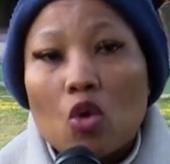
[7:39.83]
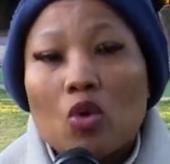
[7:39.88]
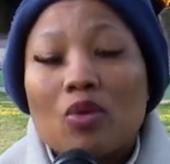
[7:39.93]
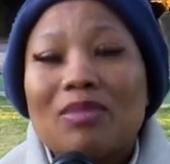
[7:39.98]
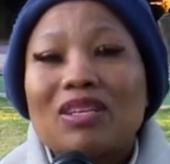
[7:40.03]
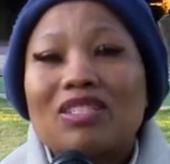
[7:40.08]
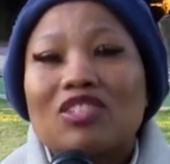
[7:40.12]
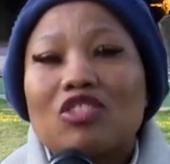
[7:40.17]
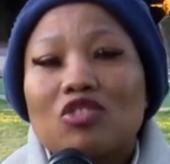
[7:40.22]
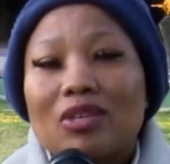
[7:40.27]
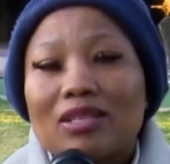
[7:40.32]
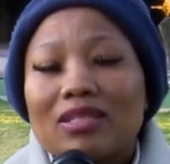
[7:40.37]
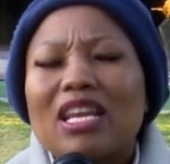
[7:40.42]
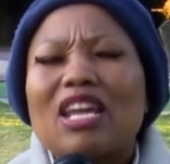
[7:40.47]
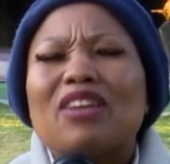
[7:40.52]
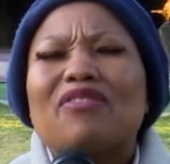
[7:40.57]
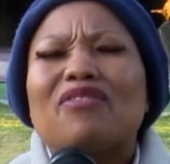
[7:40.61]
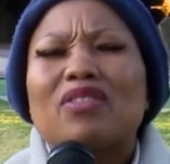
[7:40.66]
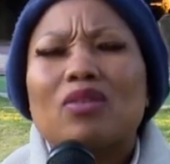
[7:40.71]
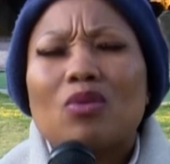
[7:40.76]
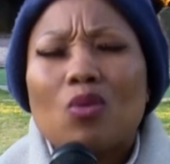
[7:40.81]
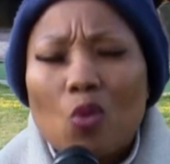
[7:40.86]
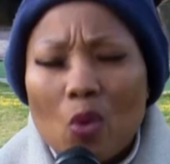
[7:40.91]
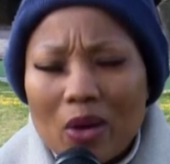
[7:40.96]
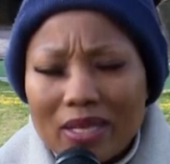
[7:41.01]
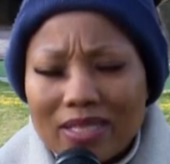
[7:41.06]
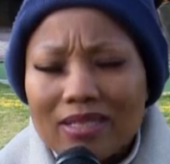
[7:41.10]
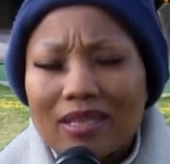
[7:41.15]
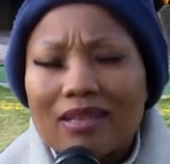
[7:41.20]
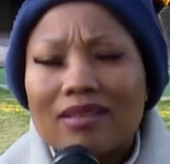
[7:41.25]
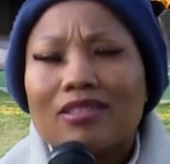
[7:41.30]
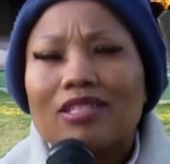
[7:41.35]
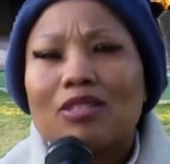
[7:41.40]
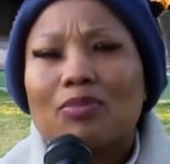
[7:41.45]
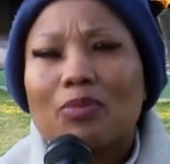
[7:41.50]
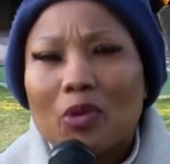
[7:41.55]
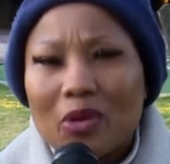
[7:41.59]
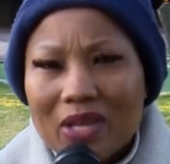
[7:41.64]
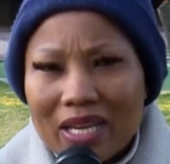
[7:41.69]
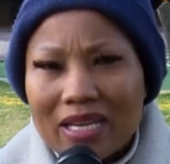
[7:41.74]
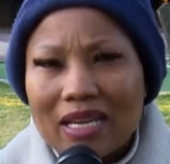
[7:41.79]
We must trust every word that is
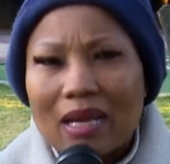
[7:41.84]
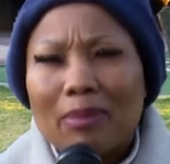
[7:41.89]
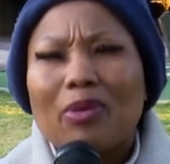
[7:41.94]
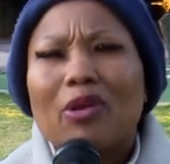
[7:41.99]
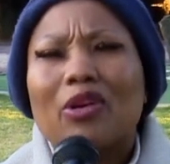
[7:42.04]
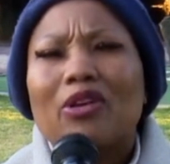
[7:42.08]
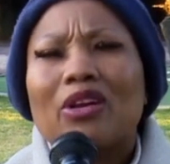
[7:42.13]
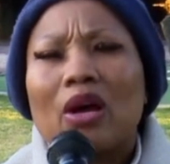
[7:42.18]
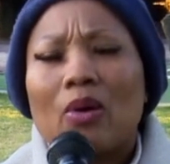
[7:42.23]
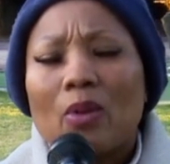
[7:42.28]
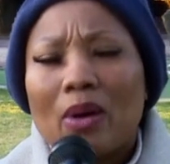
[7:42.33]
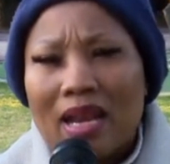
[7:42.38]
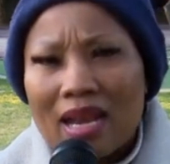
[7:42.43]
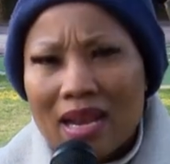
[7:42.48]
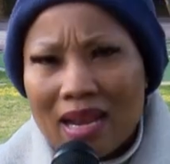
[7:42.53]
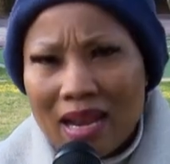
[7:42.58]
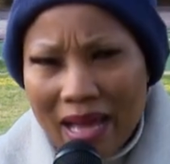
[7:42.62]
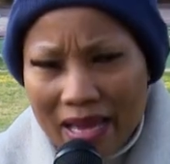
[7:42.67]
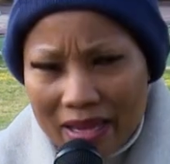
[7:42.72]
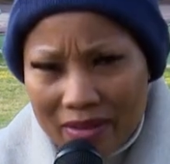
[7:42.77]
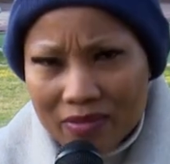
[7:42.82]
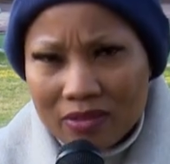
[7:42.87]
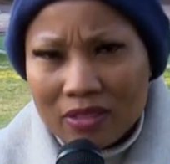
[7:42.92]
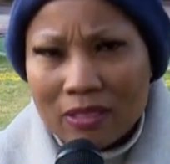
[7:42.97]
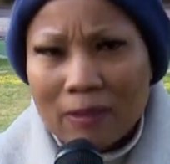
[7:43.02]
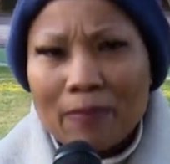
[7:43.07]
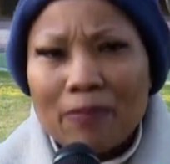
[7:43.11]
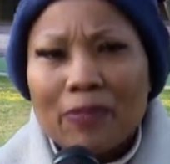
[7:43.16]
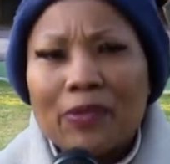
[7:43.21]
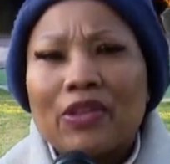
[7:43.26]
spoken upon our lives.